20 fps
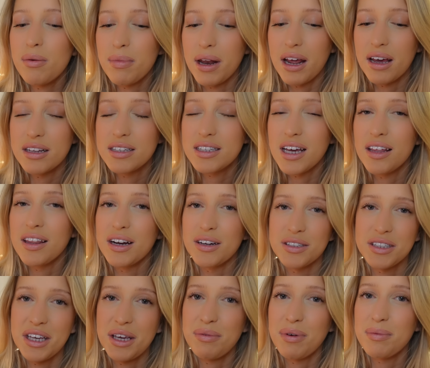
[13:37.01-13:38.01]
minutes and then I'll
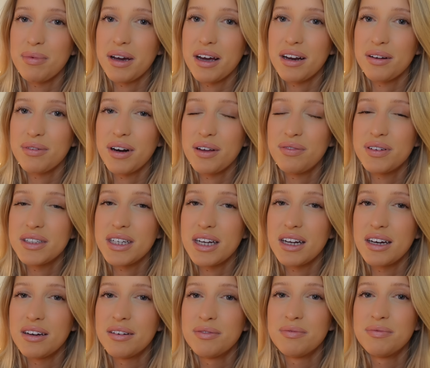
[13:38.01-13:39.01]
see you when we're getting ready for dinner.